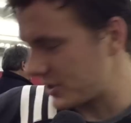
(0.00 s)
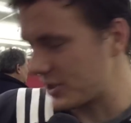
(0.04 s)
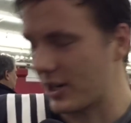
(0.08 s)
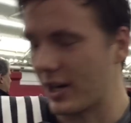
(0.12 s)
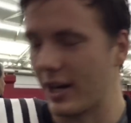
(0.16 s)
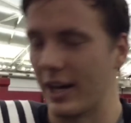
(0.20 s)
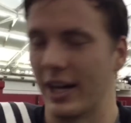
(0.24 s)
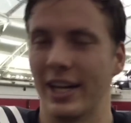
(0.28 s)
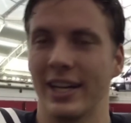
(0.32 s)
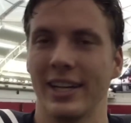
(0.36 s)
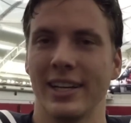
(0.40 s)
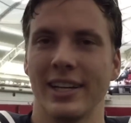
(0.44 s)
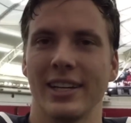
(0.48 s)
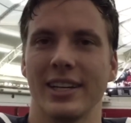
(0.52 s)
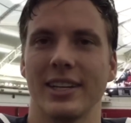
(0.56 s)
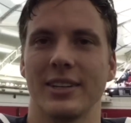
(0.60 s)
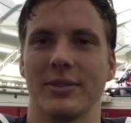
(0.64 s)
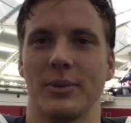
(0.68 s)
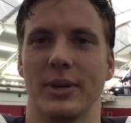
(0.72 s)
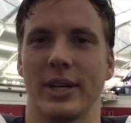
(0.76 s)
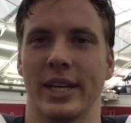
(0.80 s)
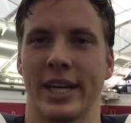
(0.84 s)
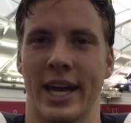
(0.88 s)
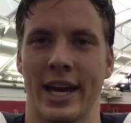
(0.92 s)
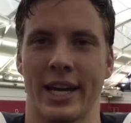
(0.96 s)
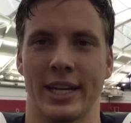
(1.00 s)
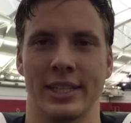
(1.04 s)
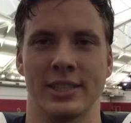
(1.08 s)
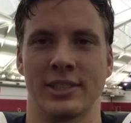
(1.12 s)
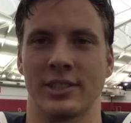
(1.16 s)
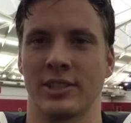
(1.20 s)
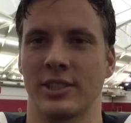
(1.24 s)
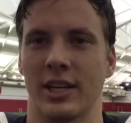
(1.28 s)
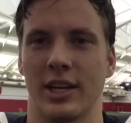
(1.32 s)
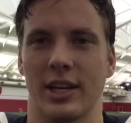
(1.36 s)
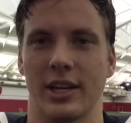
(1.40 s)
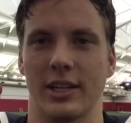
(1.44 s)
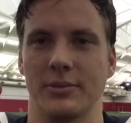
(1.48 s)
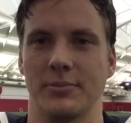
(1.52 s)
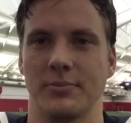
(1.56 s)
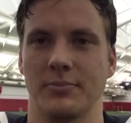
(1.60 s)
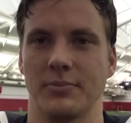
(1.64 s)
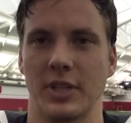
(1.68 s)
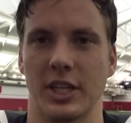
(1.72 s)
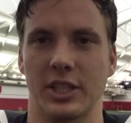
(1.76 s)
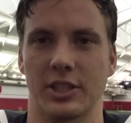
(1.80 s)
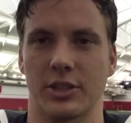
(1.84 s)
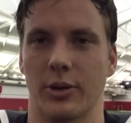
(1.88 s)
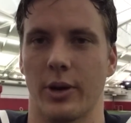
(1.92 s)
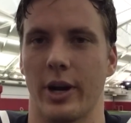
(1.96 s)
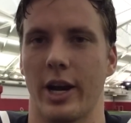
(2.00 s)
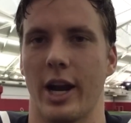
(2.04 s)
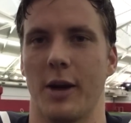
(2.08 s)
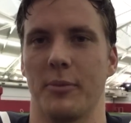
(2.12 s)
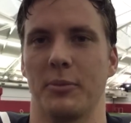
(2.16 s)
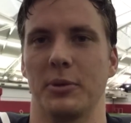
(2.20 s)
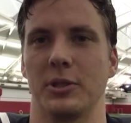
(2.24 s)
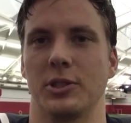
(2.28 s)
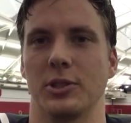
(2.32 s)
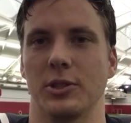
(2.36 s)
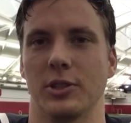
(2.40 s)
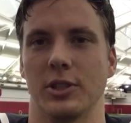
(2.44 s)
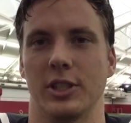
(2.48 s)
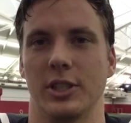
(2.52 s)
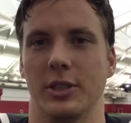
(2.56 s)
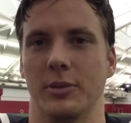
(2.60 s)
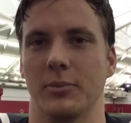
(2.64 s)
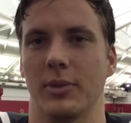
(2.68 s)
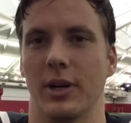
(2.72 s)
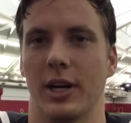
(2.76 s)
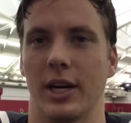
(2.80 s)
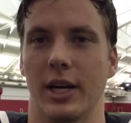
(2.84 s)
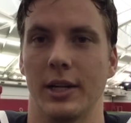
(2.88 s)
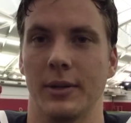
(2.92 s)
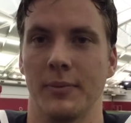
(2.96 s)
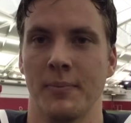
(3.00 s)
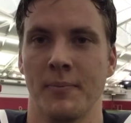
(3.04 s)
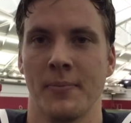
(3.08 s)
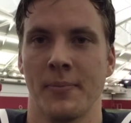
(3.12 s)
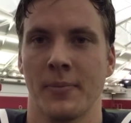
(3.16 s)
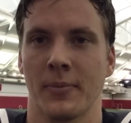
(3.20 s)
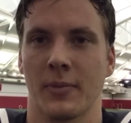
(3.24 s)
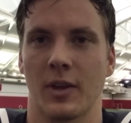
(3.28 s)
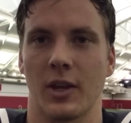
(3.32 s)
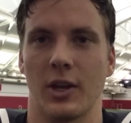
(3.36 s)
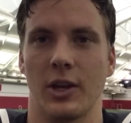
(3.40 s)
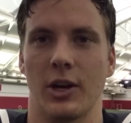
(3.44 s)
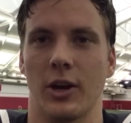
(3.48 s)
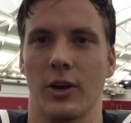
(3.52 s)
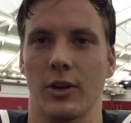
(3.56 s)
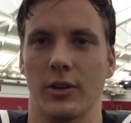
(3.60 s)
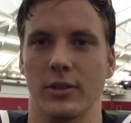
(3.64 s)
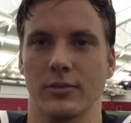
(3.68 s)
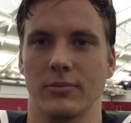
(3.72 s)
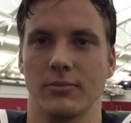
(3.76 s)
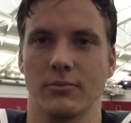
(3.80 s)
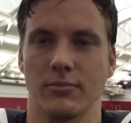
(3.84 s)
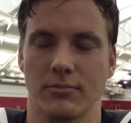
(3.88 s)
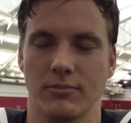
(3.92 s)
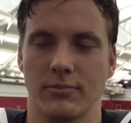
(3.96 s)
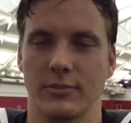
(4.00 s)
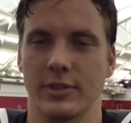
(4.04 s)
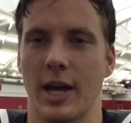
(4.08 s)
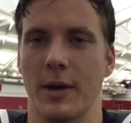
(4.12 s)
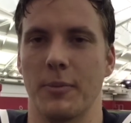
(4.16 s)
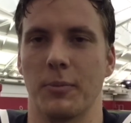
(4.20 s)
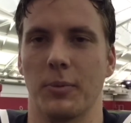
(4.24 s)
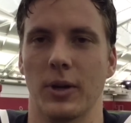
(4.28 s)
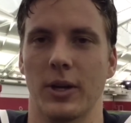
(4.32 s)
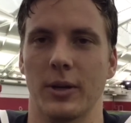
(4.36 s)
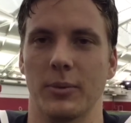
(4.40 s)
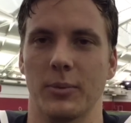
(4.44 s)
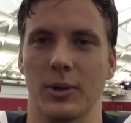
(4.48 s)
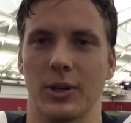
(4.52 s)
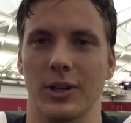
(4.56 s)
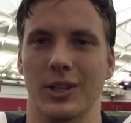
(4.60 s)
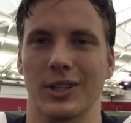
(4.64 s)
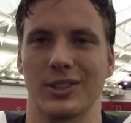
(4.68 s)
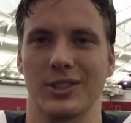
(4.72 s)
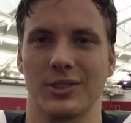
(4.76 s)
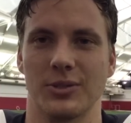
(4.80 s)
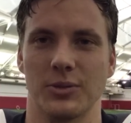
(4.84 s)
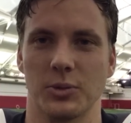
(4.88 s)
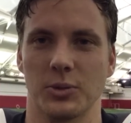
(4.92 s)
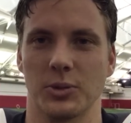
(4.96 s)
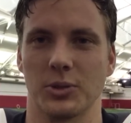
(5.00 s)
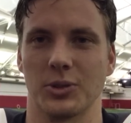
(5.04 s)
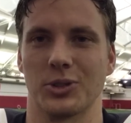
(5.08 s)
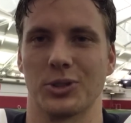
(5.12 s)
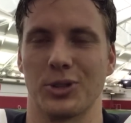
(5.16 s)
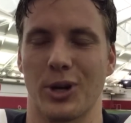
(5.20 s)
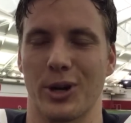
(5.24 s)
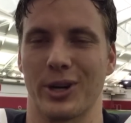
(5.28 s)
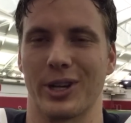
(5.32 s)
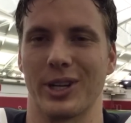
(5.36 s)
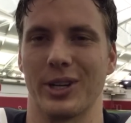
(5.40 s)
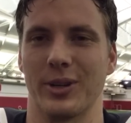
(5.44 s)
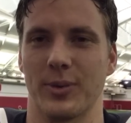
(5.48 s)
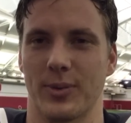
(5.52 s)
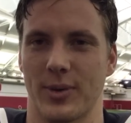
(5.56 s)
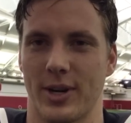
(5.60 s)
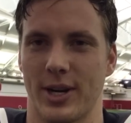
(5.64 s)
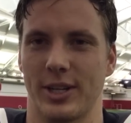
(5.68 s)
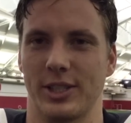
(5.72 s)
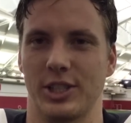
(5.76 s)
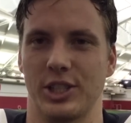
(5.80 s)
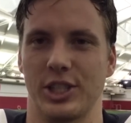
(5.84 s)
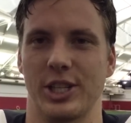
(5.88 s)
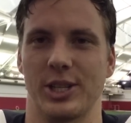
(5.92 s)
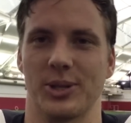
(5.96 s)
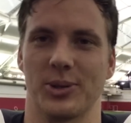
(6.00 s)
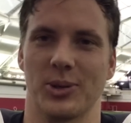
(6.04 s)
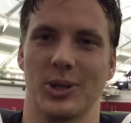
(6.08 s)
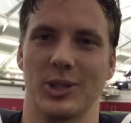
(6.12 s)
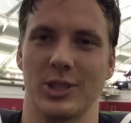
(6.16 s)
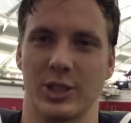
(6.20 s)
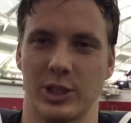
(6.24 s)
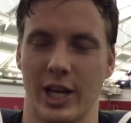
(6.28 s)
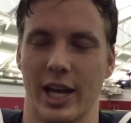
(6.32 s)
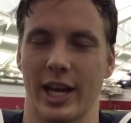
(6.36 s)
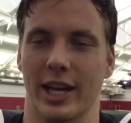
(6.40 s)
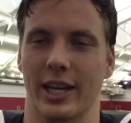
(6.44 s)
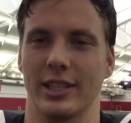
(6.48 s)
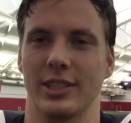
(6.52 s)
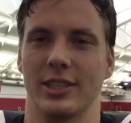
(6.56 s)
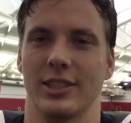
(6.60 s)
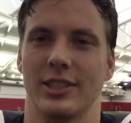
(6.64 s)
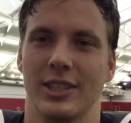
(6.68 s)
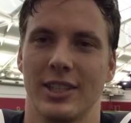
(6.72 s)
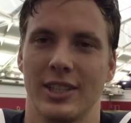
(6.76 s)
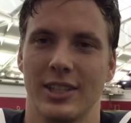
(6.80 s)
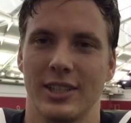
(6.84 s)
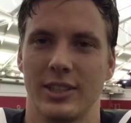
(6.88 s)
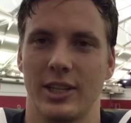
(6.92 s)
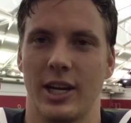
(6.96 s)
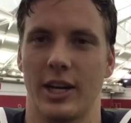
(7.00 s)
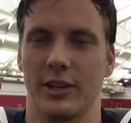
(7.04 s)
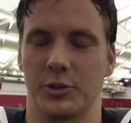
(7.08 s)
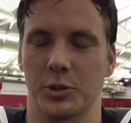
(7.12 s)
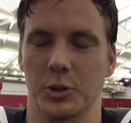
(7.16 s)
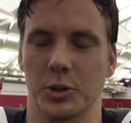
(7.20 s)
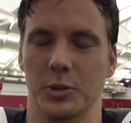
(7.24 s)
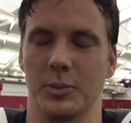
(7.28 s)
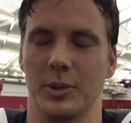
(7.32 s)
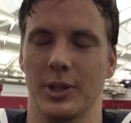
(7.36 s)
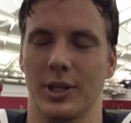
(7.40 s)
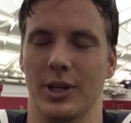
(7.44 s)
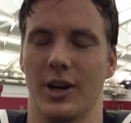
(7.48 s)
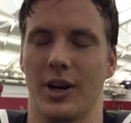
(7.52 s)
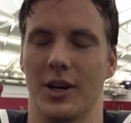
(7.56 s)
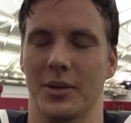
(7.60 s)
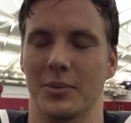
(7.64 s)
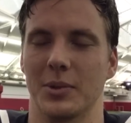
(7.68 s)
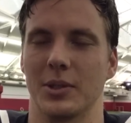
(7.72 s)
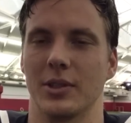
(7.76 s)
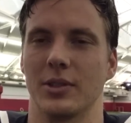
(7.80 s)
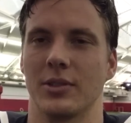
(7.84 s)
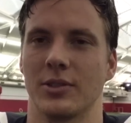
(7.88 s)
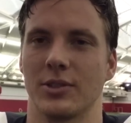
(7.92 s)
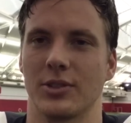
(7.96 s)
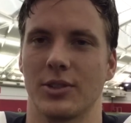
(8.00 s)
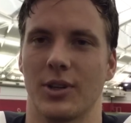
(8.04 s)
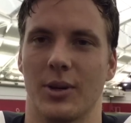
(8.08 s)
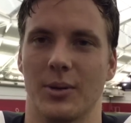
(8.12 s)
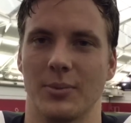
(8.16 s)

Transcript: sorry, but yeah, it's a great opportunity, but. You know, that playbook will start getting around January 2nd after we beat Auburn. So.